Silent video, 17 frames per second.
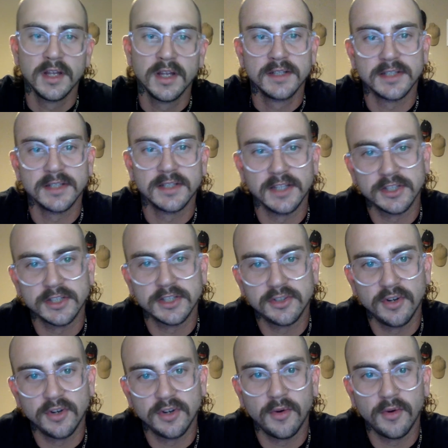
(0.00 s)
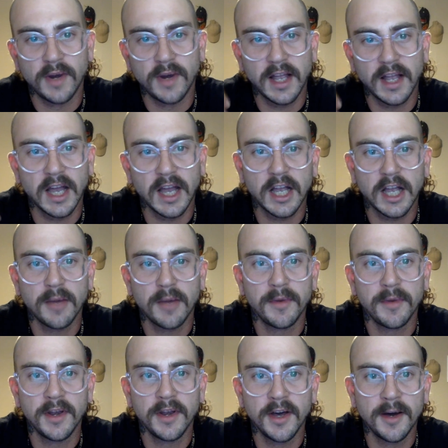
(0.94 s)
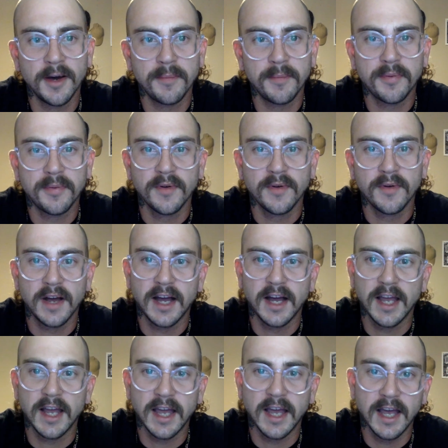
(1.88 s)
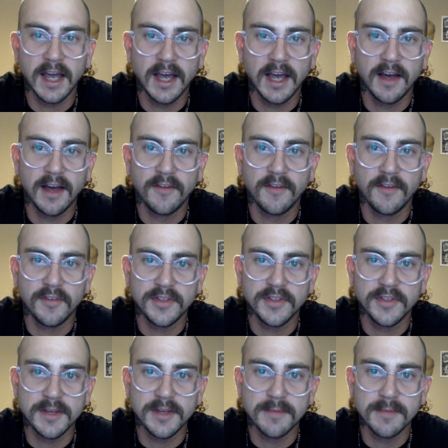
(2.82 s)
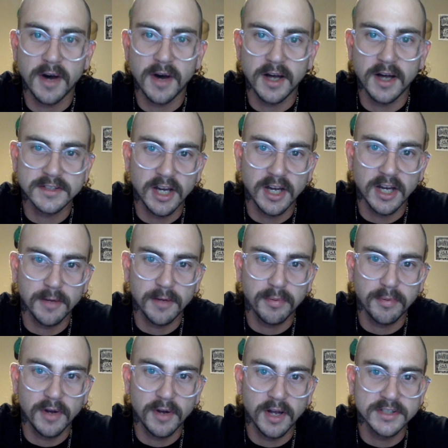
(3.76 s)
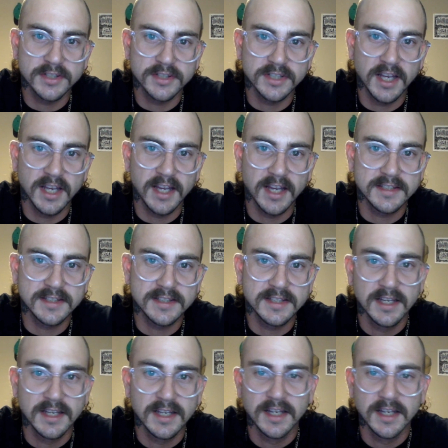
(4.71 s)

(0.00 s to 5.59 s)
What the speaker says: To let you know what I got coming up, I have the Montauk Project,